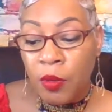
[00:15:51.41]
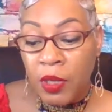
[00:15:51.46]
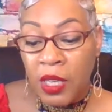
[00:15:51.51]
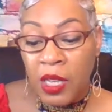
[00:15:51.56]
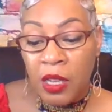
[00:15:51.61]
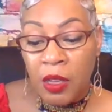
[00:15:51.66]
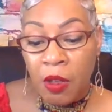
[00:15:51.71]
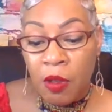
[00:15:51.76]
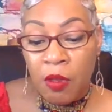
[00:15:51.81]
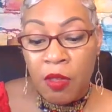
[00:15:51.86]

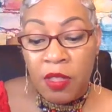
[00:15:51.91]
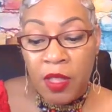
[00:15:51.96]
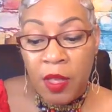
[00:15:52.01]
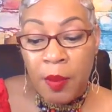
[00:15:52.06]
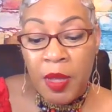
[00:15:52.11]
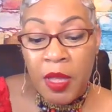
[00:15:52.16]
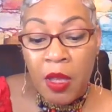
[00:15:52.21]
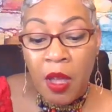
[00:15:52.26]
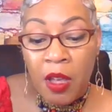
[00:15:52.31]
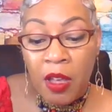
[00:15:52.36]
Leo,
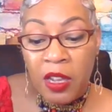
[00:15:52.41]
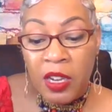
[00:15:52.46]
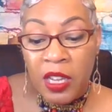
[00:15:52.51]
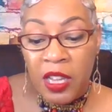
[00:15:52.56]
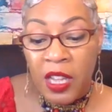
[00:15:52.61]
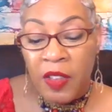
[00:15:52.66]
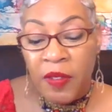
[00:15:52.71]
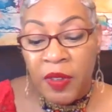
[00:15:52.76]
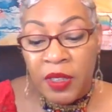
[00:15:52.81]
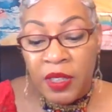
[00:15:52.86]
some of y'all could
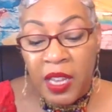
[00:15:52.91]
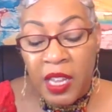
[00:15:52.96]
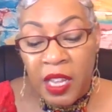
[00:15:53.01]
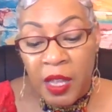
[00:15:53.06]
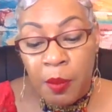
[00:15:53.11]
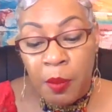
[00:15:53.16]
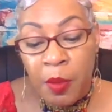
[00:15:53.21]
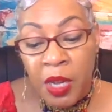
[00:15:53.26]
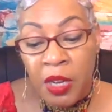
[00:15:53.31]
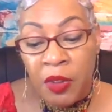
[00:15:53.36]
have even
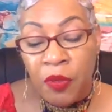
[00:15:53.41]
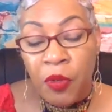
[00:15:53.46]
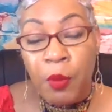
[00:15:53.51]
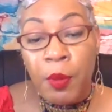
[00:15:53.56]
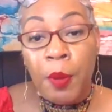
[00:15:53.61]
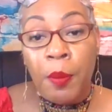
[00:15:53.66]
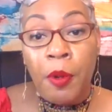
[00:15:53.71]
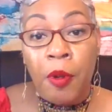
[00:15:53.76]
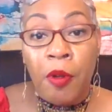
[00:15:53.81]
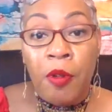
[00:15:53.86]
taken money
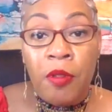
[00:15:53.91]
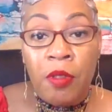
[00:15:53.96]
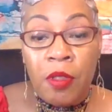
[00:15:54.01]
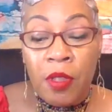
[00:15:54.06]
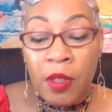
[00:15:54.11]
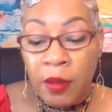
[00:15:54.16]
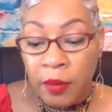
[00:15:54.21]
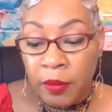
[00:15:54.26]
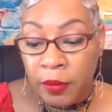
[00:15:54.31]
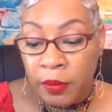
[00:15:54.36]
from a
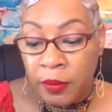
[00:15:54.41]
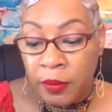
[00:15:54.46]
person.